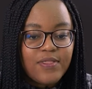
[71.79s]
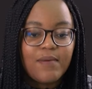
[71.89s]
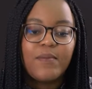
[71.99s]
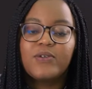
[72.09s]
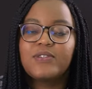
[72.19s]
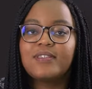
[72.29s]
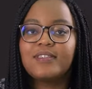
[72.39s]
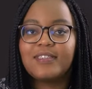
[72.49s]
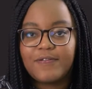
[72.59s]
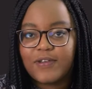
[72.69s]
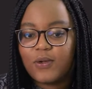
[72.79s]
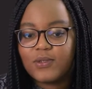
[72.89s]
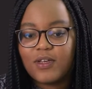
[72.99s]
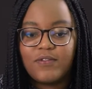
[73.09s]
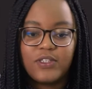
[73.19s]
the most
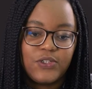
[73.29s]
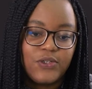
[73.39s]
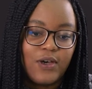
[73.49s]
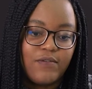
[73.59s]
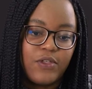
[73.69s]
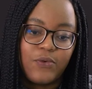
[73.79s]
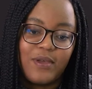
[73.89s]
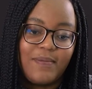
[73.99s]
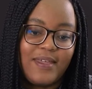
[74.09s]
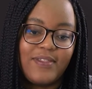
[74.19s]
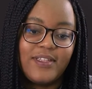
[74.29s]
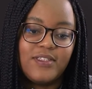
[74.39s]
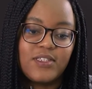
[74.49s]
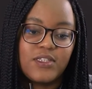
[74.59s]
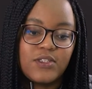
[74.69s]
difficult of the three methods,